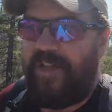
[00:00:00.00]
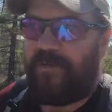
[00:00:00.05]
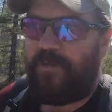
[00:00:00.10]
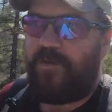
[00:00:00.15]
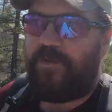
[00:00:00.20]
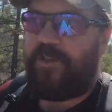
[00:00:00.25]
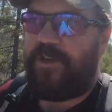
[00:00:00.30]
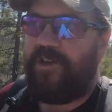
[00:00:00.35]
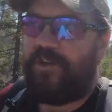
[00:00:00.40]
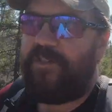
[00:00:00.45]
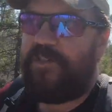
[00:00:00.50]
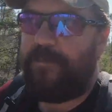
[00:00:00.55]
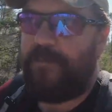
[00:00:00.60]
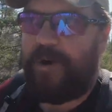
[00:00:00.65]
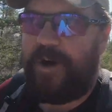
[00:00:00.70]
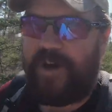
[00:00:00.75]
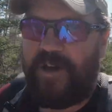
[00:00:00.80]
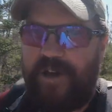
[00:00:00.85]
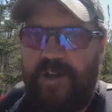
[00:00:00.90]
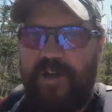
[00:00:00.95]
That's where the
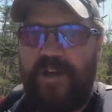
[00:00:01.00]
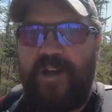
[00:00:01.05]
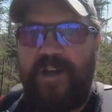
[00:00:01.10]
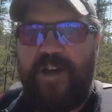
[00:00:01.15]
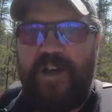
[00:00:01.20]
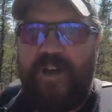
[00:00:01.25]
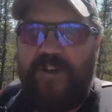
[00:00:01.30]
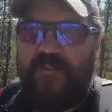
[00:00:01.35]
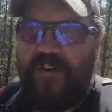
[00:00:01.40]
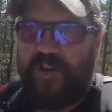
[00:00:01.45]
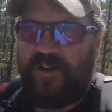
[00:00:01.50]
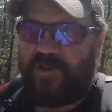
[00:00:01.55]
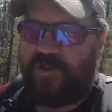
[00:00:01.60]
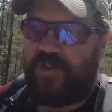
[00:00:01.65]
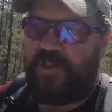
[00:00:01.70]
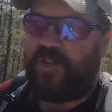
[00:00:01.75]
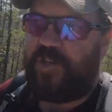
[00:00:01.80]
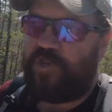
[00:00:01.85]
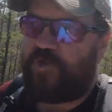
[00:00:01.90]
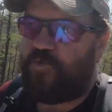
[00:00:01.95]
bug
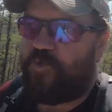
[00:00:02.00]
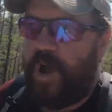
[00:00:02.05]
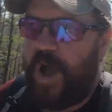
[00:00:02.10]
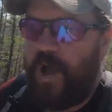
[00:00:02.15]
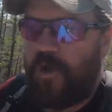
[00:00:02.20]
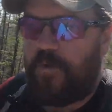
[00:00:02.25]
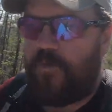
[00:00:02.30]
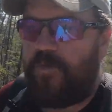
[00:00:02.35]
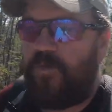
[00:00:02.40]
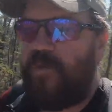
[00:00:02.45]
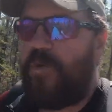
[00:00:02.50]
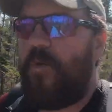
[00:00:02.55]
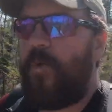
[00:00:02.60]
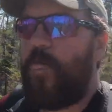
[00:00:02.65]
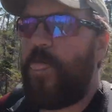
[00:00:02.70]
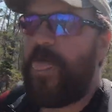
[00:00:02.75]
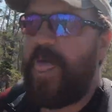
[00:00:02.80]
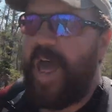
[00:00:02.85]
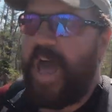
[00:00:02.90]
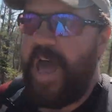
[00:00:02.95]
eventually drowns
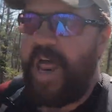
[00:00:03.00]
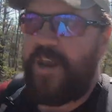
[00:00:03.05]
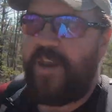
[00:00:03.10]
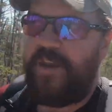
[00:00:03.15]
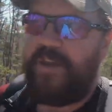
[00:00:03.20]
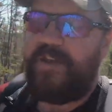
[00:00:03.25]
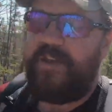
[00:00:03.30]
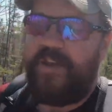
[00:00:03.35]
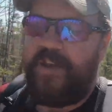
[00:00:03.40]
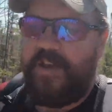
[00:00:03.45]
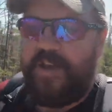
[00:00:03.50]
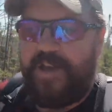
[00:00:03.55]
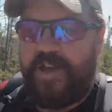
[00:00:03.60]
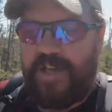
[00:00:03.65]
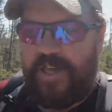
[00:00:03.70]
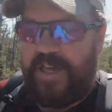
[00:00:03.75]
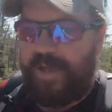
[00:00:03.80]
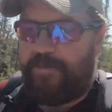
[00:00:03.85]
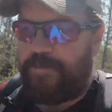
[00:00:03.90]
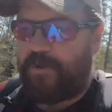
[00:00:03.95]
and
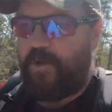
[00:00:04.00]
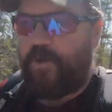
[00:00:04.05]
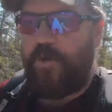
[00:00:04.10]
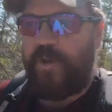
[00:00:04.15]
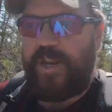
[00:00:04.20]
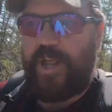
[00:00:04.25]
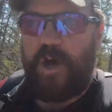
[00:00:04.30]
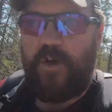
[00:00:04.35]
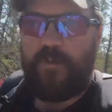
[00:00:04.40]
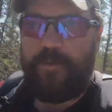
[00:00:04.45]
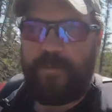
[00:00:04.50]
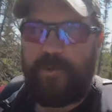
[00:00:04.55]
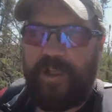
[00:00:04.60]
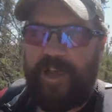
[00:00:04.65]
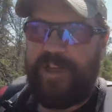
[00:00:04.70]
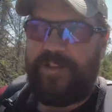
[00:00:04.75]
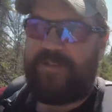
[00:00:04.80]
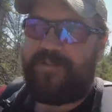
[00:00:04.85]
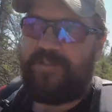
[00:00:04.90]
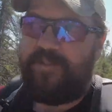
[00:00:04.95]
keeps going down the
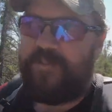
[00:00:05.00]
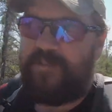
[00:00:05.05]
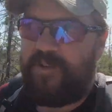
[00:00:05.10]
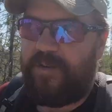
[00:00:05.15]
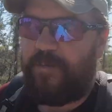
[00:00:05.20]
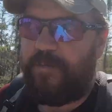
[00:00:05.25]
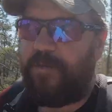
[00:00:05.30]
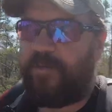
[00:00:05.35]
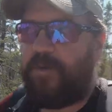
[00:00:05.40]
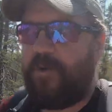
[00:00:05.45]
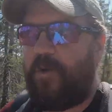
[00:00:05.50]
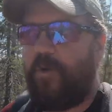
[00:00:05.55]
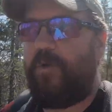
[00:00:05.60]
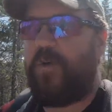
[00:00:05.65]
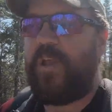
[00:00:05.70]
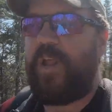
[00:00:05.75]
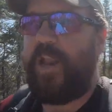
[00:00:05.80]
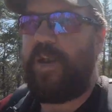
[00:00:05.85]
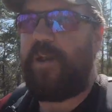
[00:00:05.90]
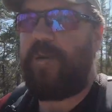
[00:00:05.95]
plant system. So,
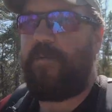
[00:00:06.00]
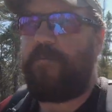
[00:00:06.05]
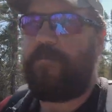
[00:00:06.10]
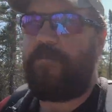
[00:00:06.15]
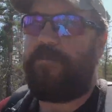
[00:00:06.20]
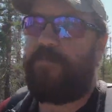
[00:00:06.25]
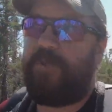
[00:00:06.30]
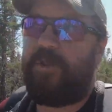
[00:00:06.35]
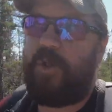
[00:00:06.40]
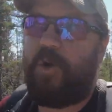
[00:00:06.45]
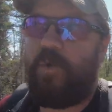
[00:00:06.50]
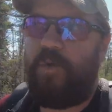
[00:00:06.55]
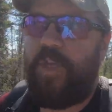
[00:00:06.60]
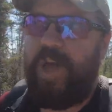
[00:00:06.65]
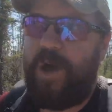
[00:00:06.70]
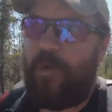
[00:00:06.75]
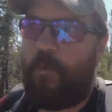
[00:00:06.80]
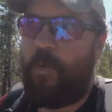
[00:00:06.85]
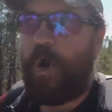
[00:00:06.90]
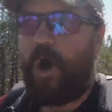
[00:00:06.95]
and below
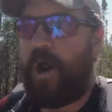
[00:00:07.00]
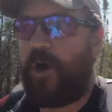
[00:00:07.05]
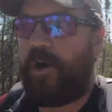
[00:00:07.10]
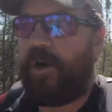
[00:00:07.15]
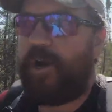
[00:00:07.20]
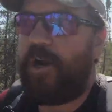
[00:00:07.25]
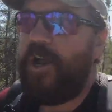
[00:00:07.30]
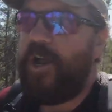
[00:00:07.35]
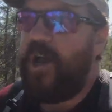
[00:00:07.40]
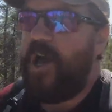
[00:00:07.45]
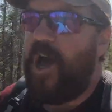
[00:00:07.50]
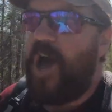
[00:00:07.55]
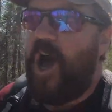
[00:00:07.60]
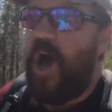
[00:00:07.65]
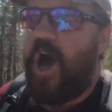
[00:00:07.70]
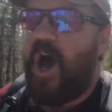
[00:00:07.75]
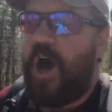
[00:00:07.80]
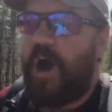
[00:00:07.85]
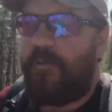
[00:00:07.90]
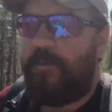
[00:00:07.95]
that water
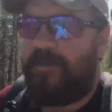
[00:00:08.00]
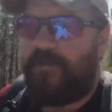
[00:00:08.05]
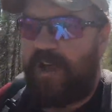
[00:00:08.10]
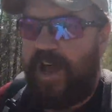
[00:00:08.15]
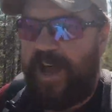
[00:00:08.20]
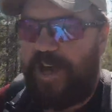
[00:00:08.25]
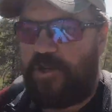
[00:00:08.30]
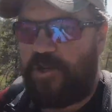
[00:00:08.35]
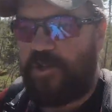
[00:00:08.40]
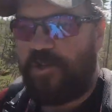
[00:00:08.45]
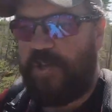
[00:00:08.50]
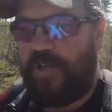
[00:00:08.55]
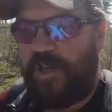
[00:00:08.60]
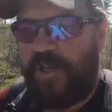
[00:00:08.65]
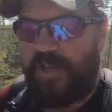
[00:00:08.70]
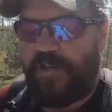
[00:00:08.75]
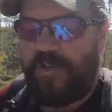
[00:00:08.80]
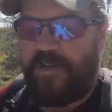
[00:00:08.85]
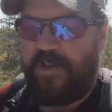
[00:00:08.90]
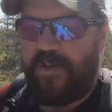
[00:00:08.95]
is actually
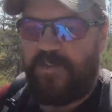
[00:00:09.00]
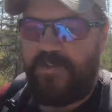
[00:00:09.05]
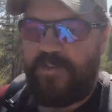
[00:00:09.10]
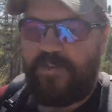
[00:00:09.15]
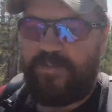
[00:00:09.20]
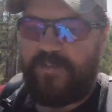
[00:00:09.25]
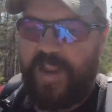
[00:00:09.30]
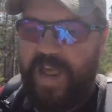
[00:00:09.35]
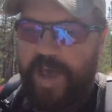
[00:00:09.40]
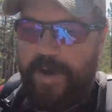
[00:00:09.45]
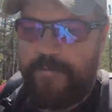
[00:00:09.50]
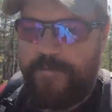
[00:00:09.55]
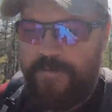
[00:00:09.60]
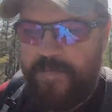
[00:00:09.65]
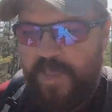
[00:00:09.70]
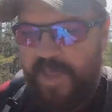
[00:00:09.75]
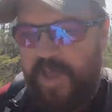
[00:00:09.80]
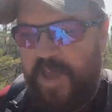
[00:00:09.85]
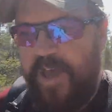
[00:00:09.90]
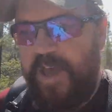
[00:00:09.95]
the stem,
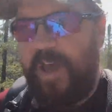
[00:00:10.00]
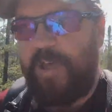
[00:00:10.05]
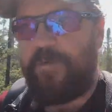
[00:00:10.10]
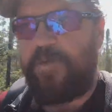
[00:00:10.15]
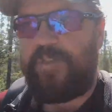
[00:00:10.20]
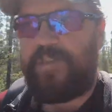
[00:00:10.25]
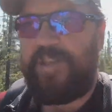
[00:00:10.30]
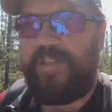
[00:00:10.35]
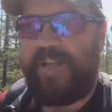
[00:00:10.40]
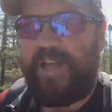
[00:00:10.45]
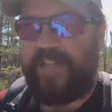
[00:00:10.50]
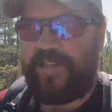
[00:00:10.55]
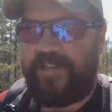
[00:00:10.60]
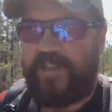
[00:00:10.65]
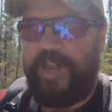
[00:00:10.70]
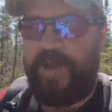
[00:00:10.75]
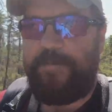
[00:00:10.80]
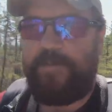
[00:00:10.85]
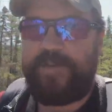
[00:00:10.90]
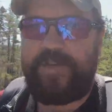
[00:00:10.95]
and within that
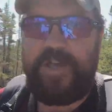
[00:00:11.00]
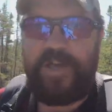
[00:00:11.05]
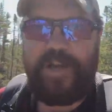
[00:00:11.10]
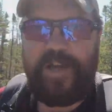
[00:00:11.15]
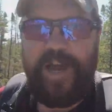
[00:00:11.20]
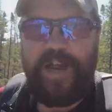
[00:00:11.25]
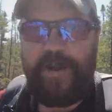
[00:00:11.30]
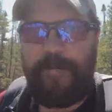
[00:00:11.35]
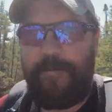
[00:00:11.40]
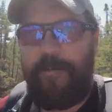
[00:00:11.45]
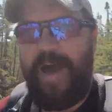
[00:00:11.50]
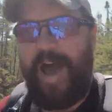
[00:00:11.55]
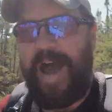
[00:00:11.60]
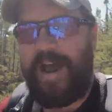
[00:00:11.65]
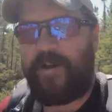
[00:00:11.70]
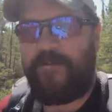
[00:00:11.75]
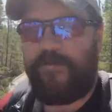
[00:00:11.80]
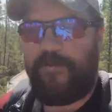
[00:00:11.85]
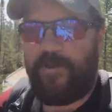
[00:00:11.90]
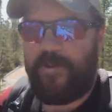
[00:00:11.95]
stem is kind of
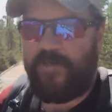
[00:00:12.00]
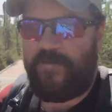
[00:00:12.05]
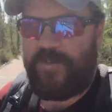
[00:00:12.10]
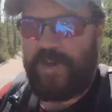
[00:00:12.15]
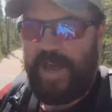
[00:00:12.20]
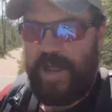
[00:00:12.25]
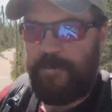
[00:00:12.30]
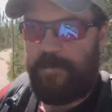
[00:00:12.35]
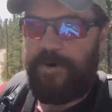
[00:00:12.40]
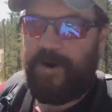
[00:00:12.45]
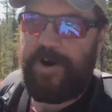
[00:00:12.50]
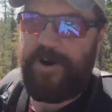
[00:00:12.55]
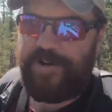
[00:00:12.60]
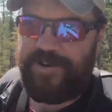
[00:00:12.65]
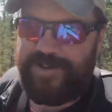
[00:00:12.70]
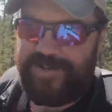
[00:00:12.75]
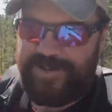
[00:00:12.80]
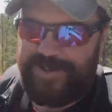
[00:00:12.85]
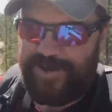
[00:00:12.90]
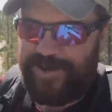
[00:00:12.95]
packed full of dead
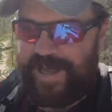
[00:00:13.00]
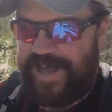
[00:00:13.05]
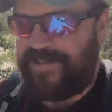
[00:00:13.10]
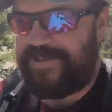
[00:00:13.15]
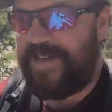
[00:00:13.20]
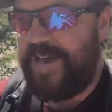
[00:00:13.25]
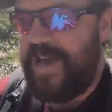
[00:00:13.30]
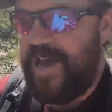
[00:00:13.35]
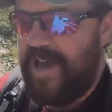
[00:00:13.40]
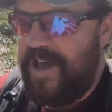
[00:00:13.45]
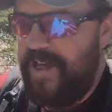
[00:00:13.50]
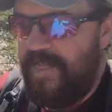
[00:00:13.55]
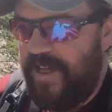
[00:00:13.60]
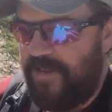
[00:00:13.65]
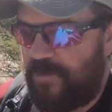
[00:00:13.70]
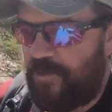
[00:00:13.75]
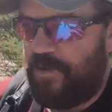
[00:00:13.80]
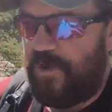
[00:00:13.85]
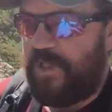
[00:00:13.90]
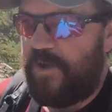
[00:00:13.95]
bugs. So
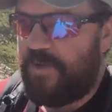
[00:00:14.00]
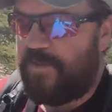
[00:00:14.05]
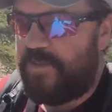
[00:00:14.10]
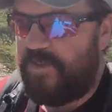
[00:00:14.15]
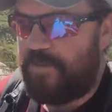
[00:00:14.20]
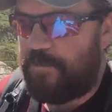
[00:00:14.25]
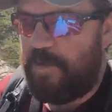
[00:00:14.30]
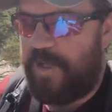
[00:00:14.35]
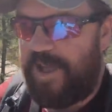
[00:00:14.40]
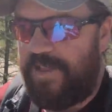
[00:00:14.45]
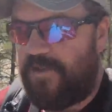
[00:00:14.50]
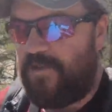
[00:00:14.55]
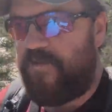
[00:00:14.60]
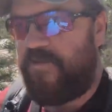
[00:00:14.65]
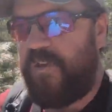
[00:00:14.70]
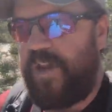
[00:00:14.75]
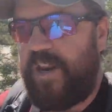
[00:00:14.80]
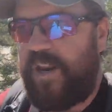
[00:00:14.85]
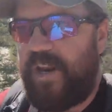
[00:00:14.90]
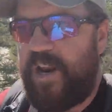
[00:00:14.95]
that's really what these plants are
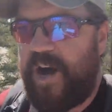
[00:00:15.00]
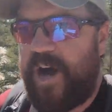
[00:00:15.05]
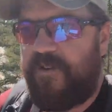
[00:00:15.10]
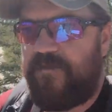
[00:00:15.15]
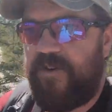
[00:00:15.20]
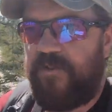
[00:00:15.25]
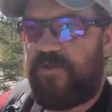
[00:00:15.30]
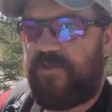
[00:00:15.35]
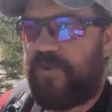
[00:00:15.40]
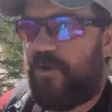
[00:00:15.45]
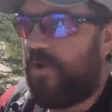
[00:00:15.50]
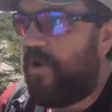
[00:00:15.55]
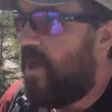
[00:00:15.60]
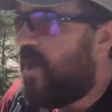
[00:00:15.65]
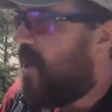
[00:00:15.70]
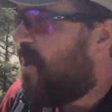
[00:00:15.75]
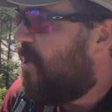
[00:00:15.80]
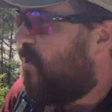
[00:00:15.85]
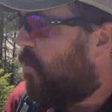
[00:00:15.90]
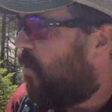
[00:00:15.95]
feeding off of. So
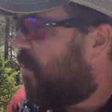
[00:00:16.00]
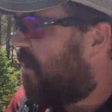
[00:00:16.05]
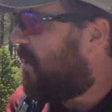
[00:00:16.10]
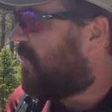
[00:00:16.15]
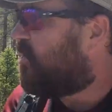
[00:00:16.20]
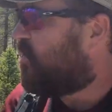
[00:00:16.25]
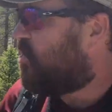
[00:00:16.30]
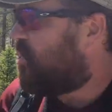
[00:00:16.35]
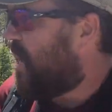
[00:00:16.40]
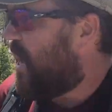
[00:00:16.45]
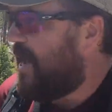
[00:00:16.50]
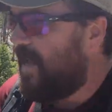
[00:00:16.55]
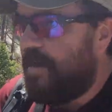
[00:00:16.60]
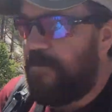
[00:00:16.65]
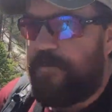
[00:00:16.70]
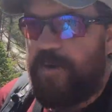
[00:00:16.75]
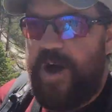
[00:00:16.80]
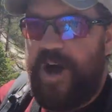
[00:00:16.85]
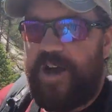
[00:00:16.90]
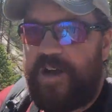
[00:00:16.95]
we're in a
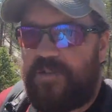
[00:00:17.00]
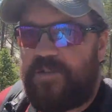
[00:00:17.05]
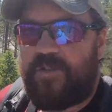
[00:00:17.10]
giant bog.